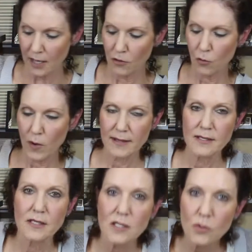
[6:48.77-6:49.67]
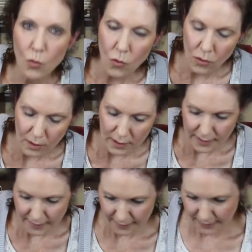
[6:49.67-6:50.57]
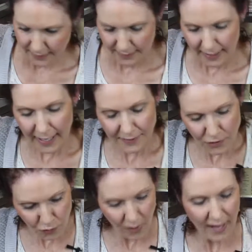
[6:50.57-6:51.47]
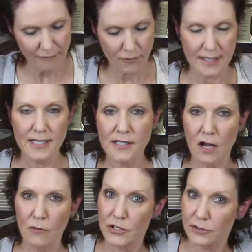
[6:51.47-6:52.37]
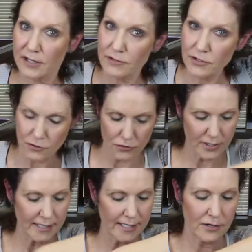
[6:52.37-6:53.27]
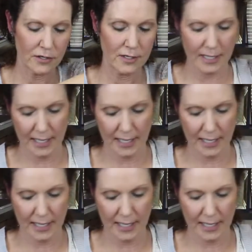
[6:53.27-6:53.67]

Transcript: The way this is worn, and you will have one of these on when you leave the surgery center,